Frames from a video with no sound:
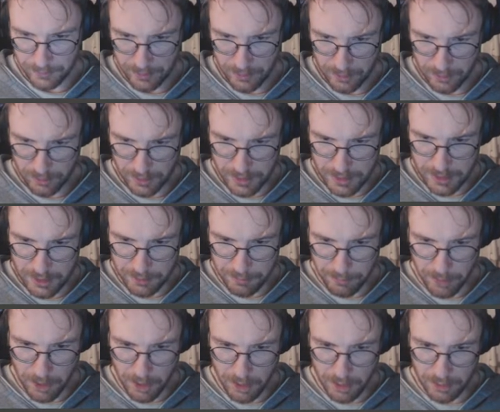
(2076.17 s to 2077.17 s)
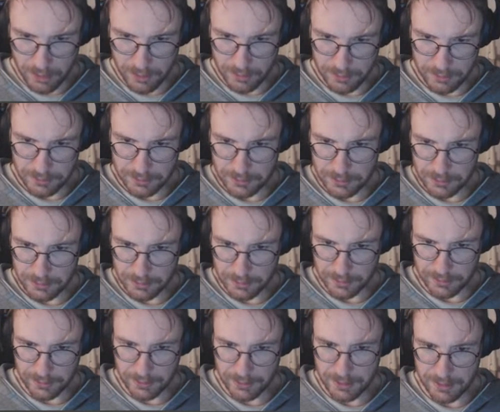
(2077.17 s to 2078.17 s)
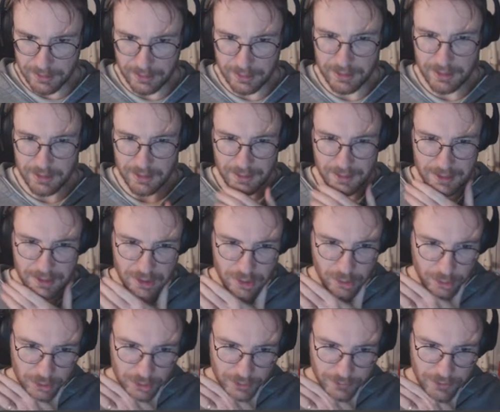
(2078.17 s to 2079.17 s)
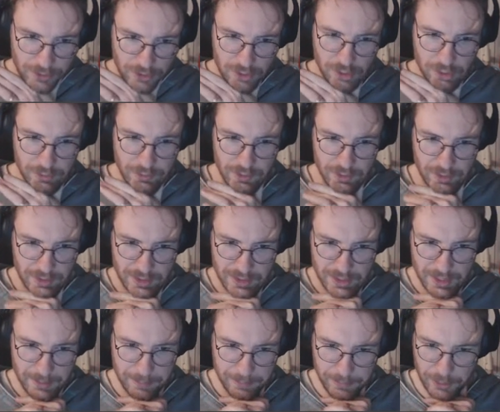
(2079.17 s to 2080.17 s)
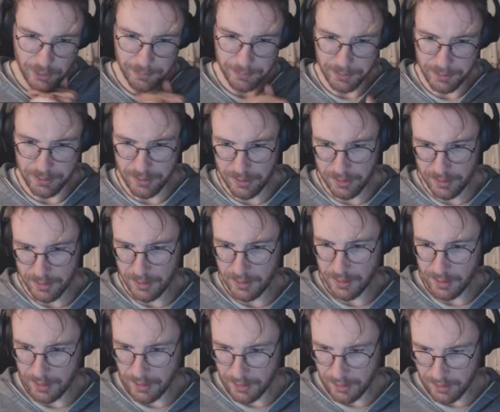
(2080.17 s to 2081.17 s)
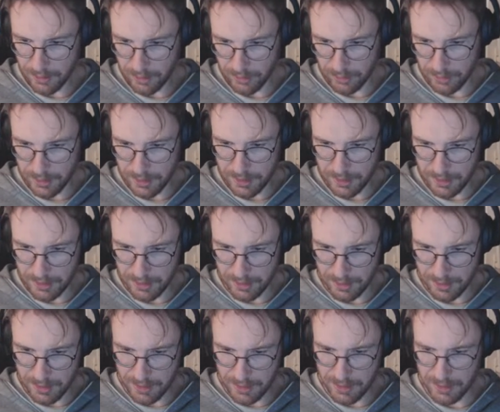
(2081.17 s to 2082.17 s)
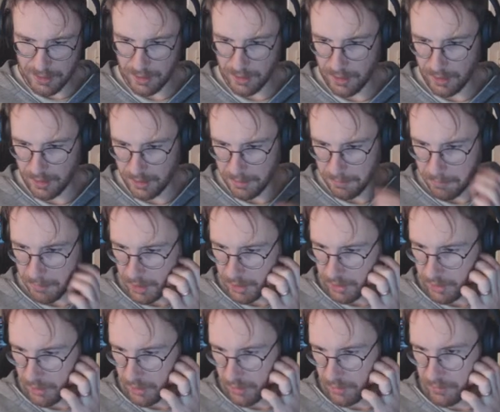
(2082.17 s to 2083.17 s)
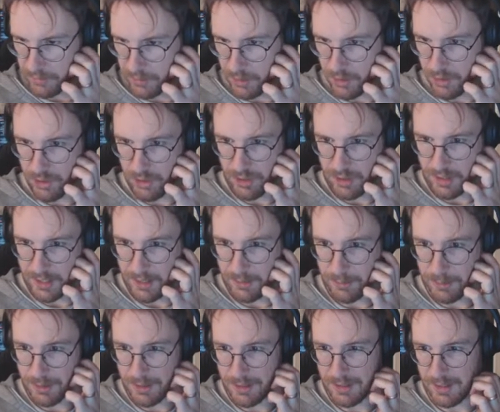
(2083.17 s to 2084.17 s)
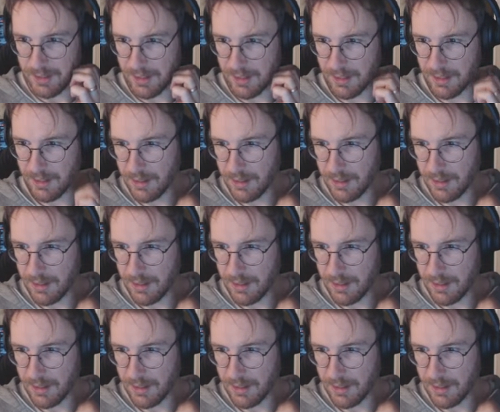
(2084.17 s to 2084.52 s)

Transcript: so it's small. It's it's it sort of serves the same purpose. So this is this is the, the modern version, I would say,